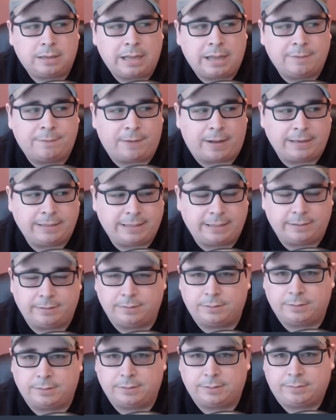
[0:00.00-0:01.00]
if I
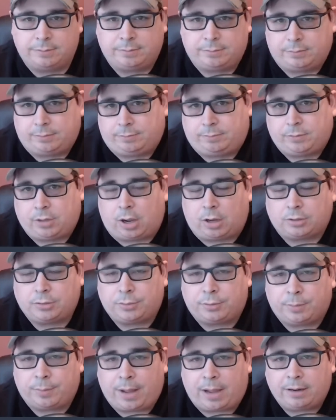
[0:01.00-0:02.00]
didn't talk
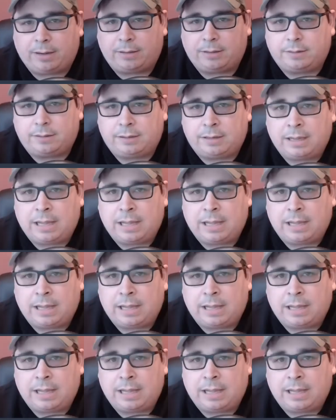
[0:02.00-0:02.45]
to her about it